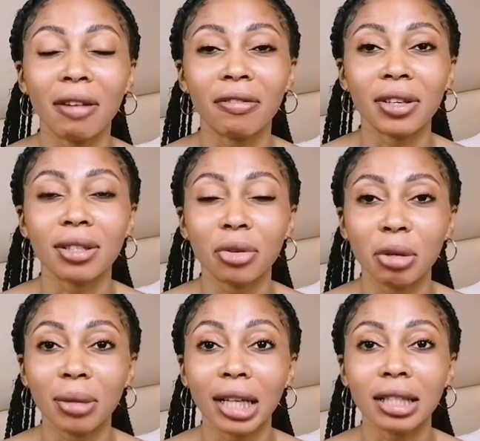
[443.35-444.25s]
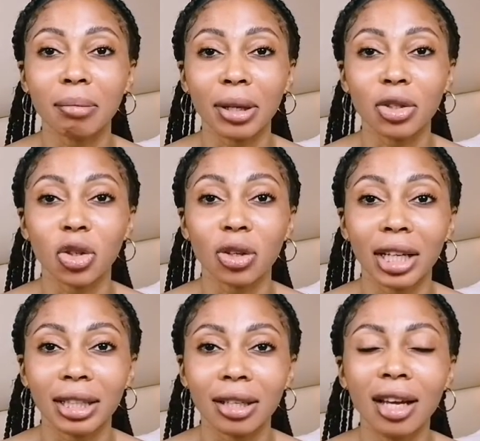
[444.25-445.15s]
face cream that
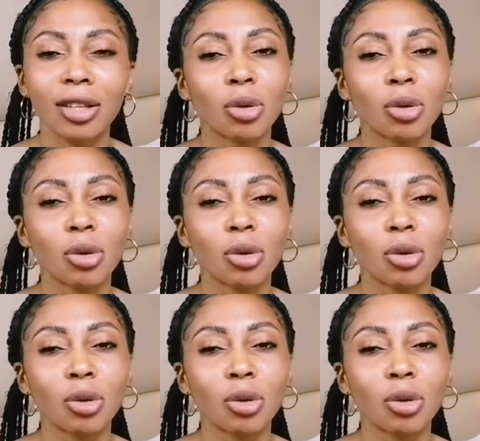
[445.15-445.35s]
particular day.